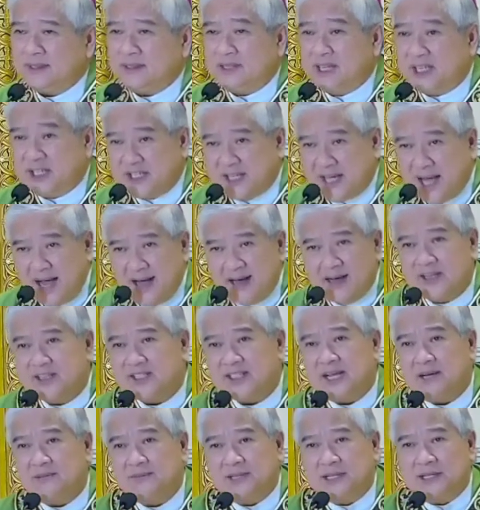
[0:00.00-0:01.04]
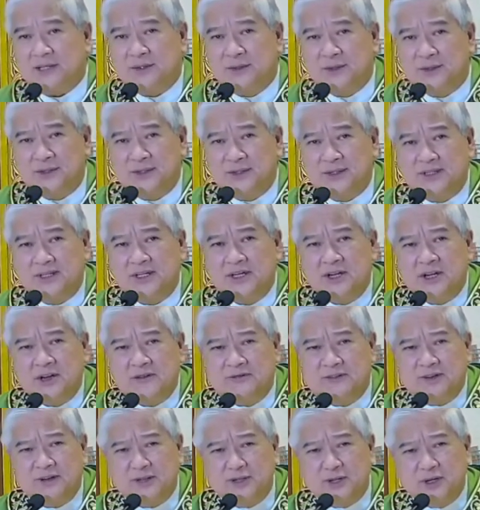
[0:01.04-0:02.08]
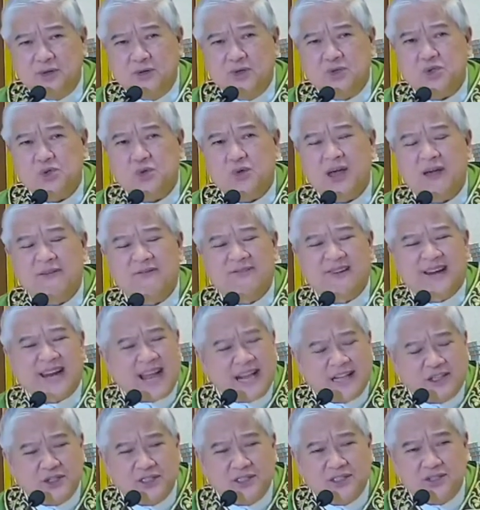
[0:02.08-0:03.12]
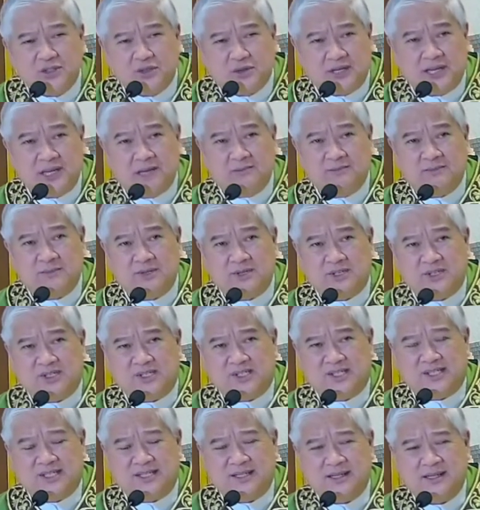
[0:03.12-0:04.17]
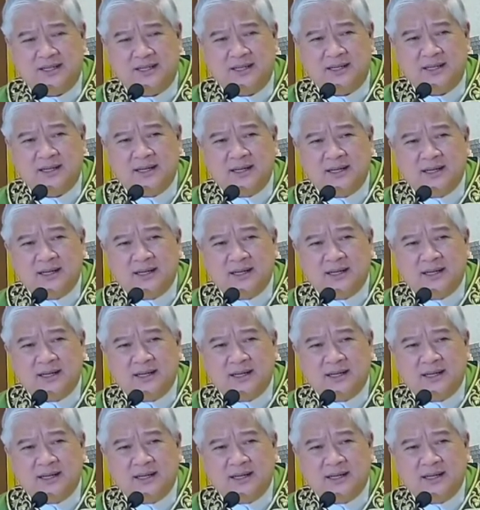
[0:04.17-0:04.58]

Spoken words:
Desire something good for those who have wrecked your dreams.